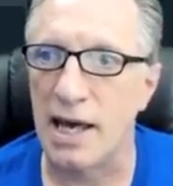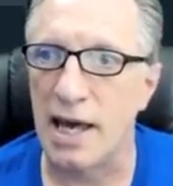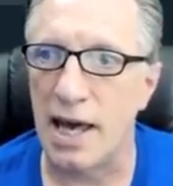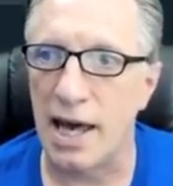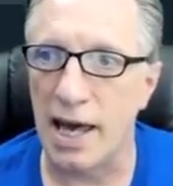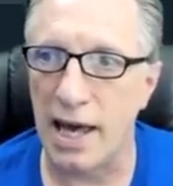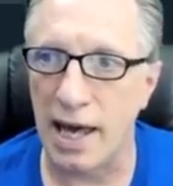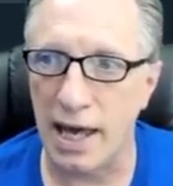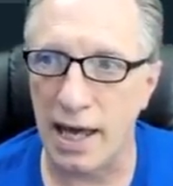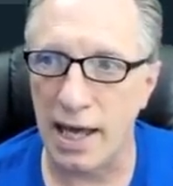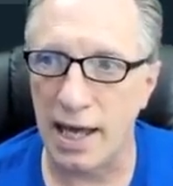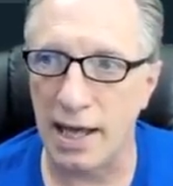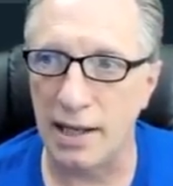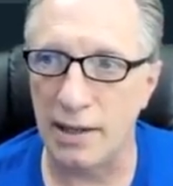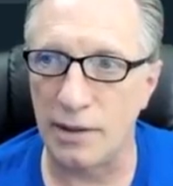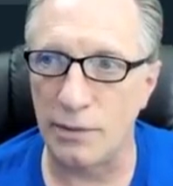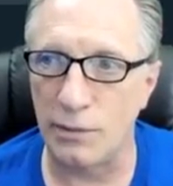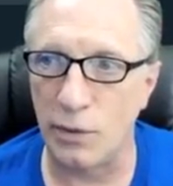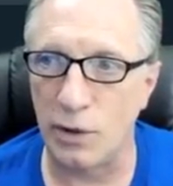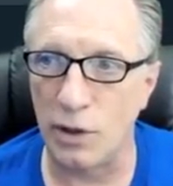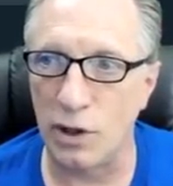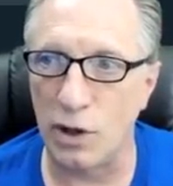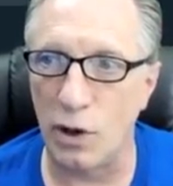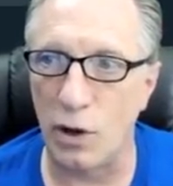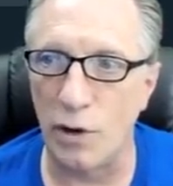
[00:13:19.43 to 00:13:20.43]
and
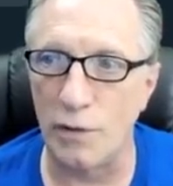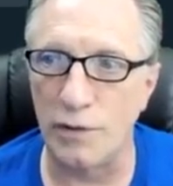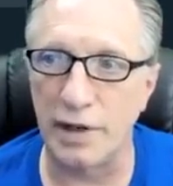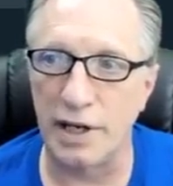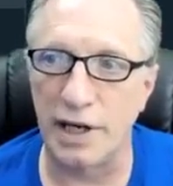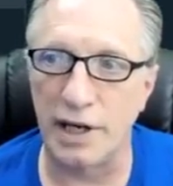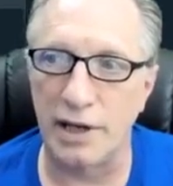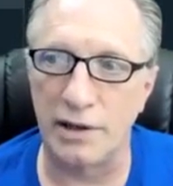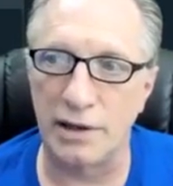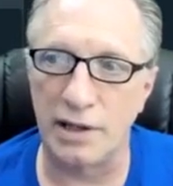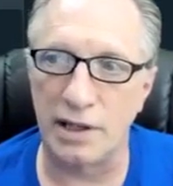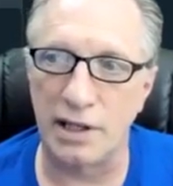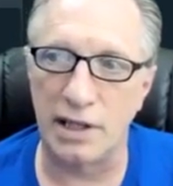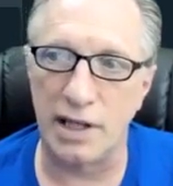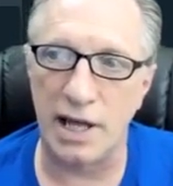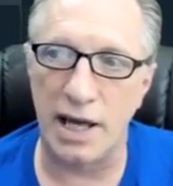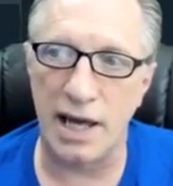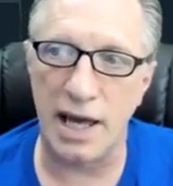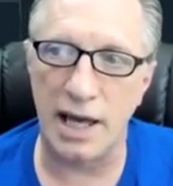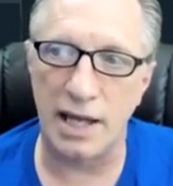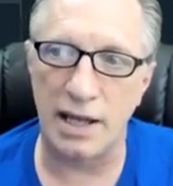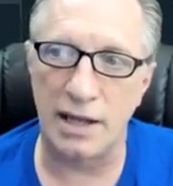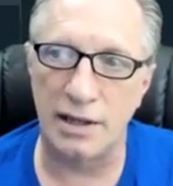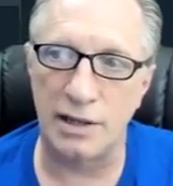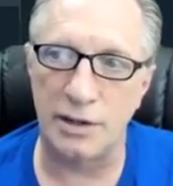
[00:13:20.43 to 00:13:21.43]
we'll go over here to the
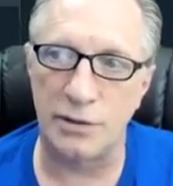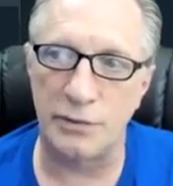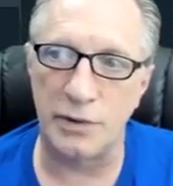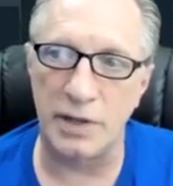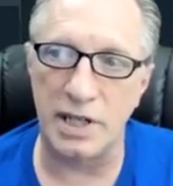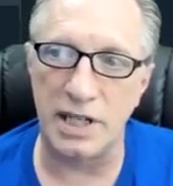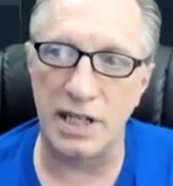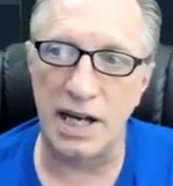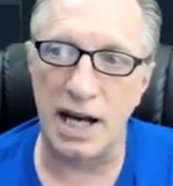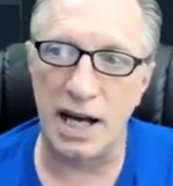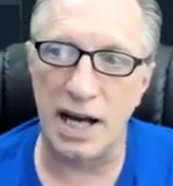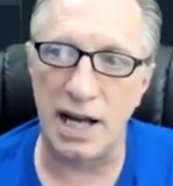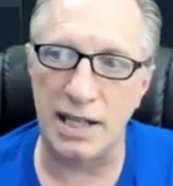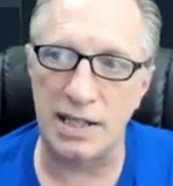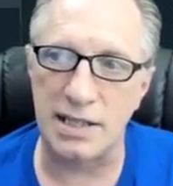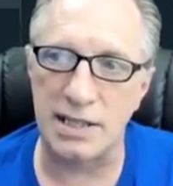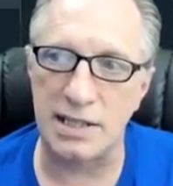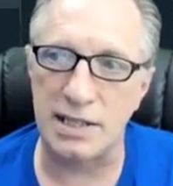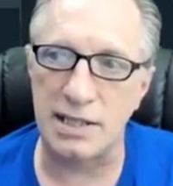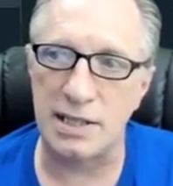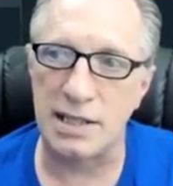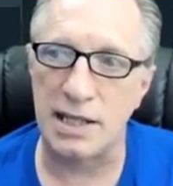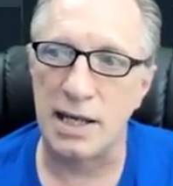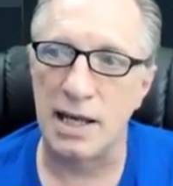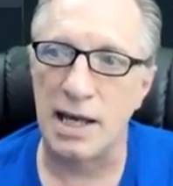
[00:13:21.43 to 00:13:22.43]
3
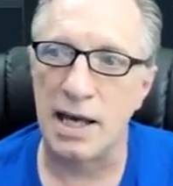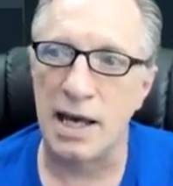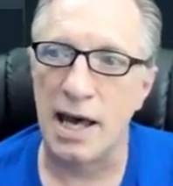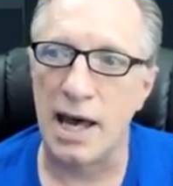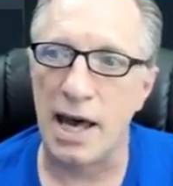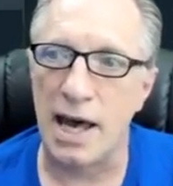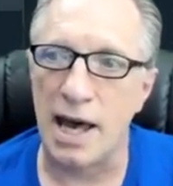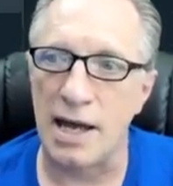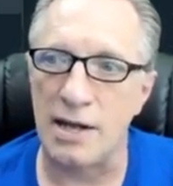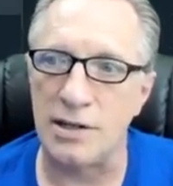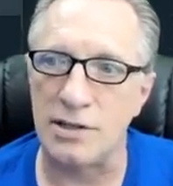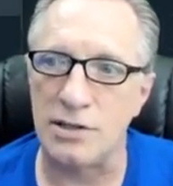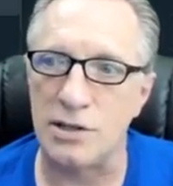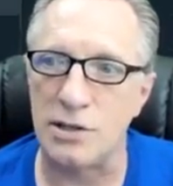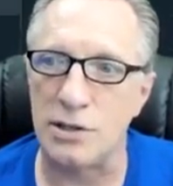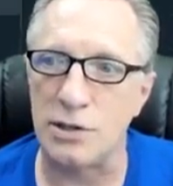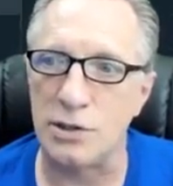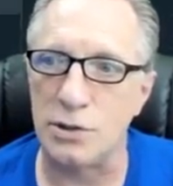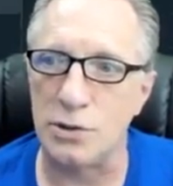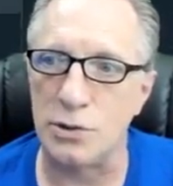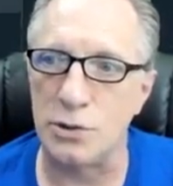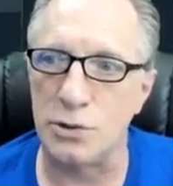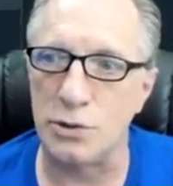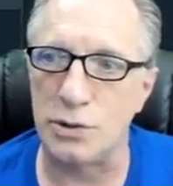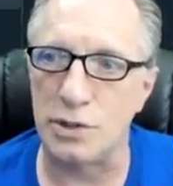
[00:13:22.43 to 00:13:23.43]
dots and
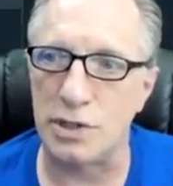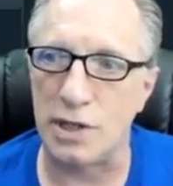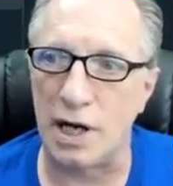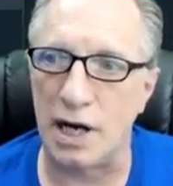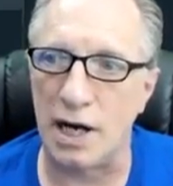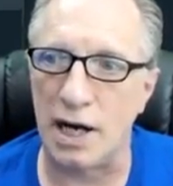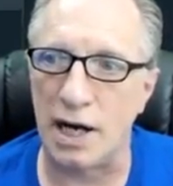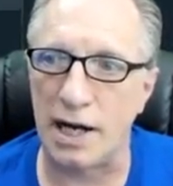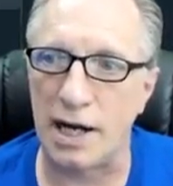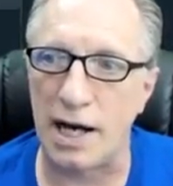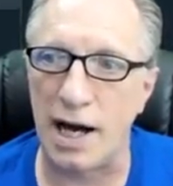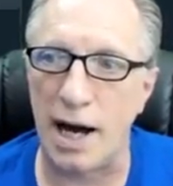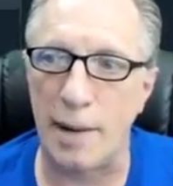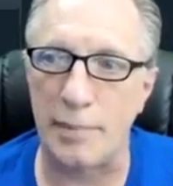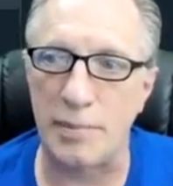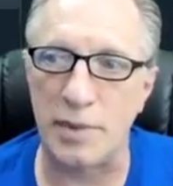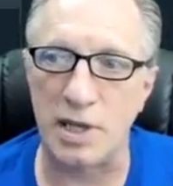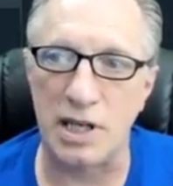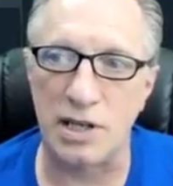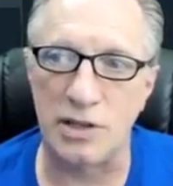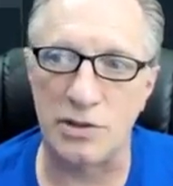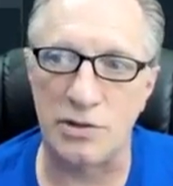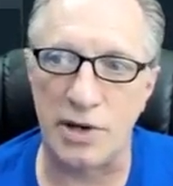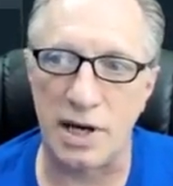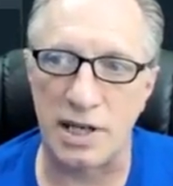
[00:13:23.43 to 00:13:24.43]
choose
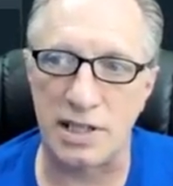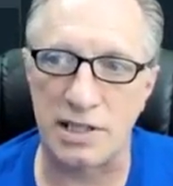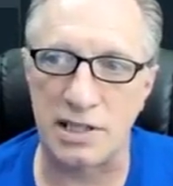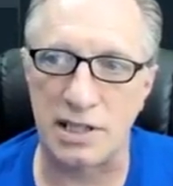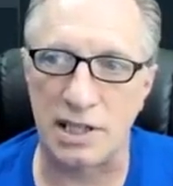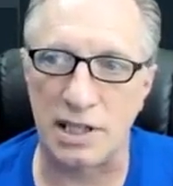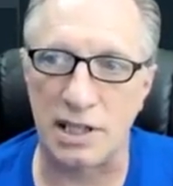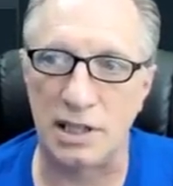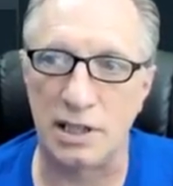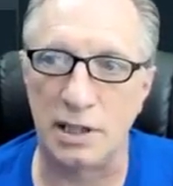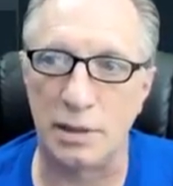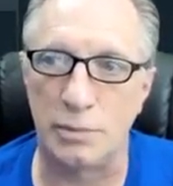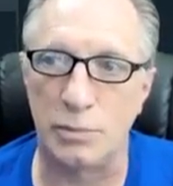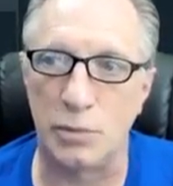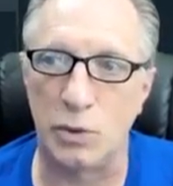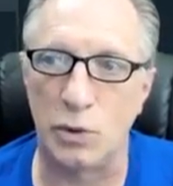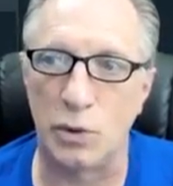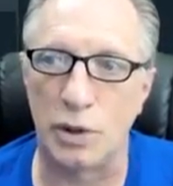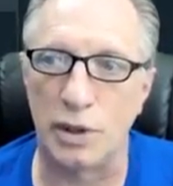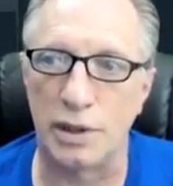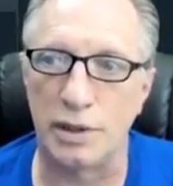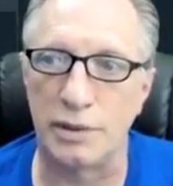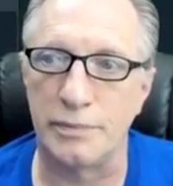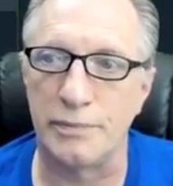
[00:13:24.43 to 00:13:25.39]
copy address to clipboard.